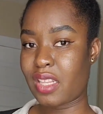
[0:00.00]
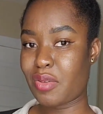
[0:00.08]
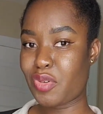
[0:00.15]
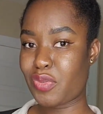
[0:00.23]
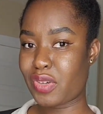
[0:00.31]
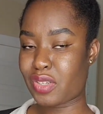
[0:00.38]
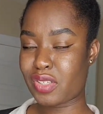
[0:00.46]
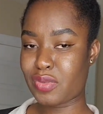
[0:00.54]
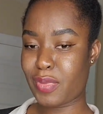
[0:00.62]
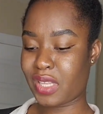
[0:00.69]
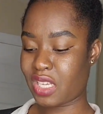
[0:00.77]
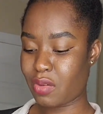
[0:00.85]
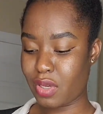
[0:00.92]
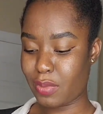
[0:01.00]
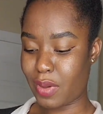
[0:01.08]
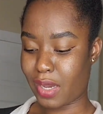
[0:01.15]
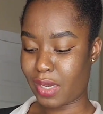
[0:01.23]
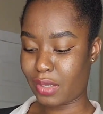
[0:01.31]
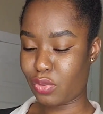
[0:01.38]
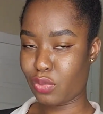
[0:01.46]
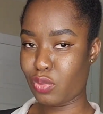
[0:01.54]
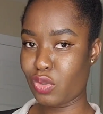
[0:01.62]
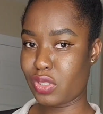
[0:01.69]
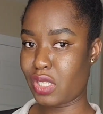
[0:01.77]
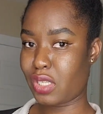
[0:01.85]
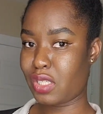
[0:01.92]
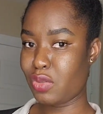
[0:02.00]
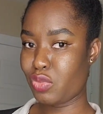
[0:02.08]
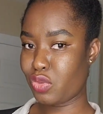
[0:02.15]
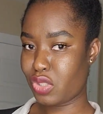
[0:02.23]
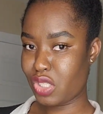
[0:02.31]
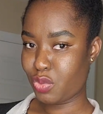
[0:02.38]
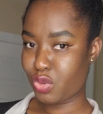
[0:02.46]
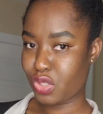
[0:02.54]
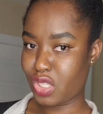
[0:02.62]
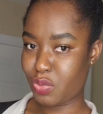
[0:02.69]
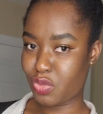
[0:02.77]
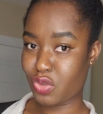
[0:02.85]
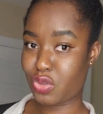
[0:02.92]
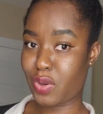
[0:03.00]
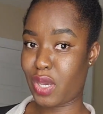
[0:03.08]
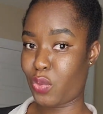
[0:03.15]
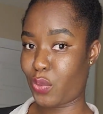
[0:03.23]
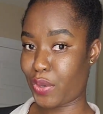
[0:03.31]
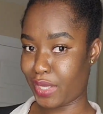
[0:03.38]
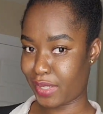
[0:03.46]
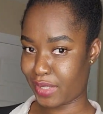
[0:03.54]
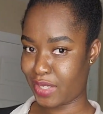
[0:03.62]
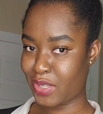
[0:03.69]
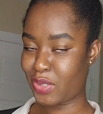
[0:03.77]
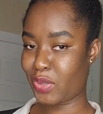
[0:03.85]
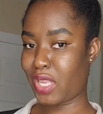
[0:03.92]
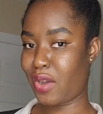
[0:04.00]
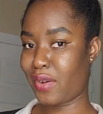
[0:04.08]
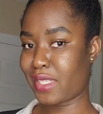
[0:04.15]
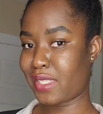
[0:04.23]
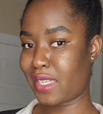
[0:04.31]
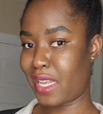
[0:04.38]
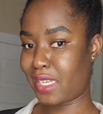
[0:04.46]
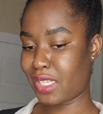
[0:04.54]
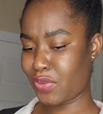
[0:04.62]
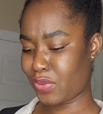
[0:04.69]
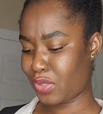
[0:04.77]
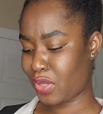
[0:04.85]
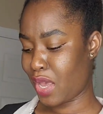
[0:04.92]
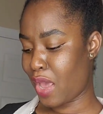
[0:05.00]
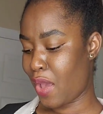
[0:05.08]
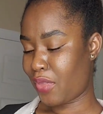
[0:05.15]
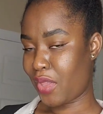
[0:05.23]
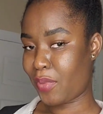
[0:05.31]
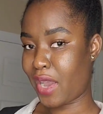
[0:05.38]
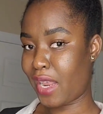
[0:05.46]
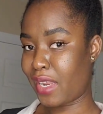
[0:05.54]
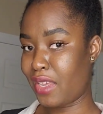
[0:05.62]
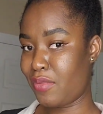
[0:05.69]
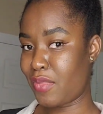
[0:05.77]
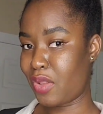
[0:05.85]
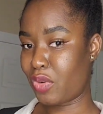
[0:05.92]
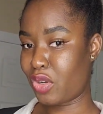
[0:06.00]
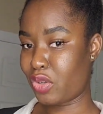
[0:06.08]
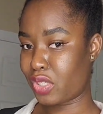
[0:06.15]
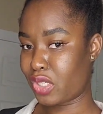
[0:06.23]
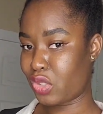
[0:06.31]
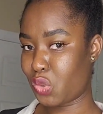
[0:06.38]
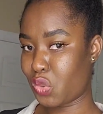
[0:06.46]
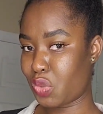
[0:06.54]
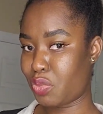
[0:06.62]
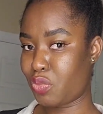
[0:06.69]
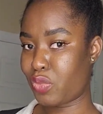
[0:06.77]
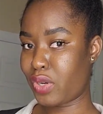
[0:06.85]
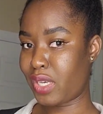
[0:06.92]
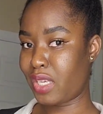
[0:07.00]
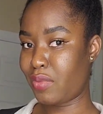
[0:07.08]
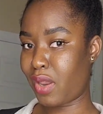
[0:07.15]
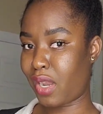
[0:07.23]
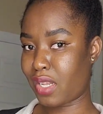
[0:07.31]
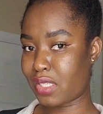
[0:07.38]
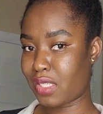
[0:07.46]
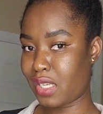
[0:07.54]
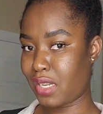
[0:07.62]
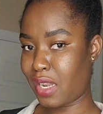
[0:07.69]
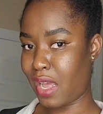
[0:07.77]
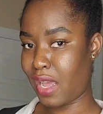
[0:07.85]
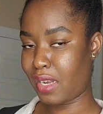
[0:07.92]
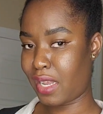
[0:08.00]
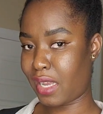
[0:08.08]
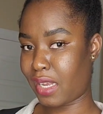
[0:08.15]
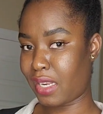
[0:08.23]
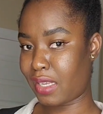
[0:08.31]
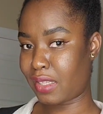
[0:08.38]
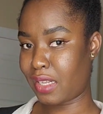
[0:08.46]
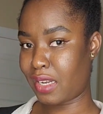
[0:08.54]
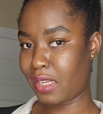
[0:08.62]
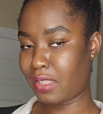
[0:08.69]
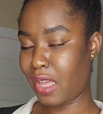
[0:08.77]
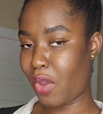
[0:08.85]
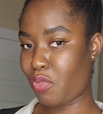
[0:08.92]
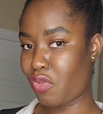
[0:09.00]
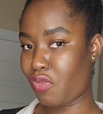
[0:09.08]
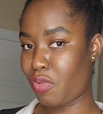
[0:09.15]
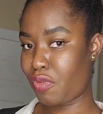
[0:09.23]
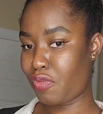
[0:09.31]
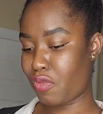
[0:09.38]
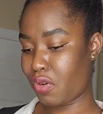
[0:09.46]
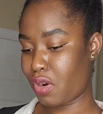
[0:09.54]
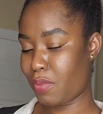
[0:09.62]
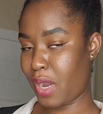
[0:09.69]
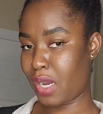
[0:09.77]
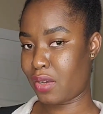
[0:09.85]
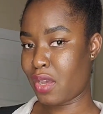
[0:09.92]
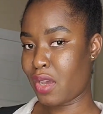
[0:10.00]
let me wait, cause I'm battling my bag. Tout le monde sait Temu. Why wait? So now I said, as I was. I've got an email now, let's go to my email. I'm still lying. I clicked the link and it proved before on my